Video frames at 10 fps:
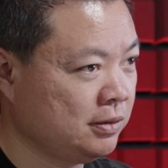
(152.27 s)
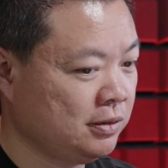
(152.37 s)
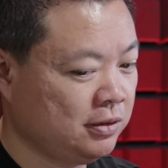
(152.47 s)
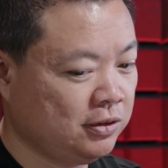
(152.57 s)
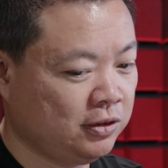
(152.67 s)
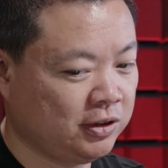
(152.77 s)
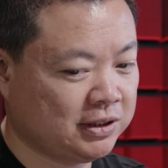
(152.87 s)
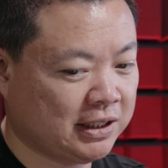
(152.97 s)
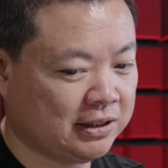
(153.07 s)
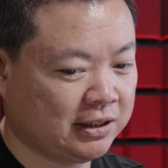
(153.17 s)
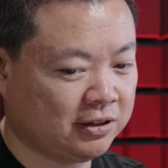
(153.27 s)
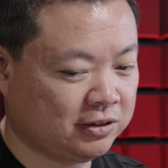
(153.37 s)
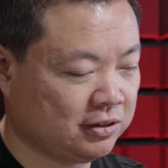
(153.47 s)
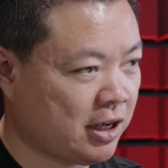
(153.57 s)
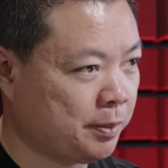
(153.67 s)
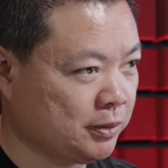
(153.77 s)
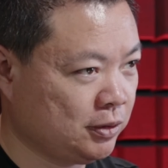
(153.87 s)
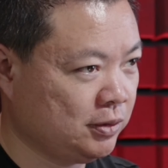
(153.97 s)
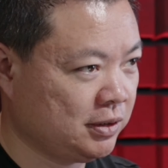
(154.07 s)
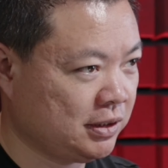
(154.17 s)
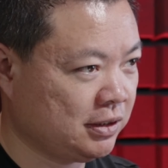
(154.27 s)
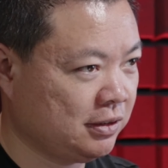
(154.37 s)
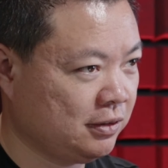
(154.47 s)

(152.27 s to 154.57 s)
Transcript: you're saying like there's this opportunity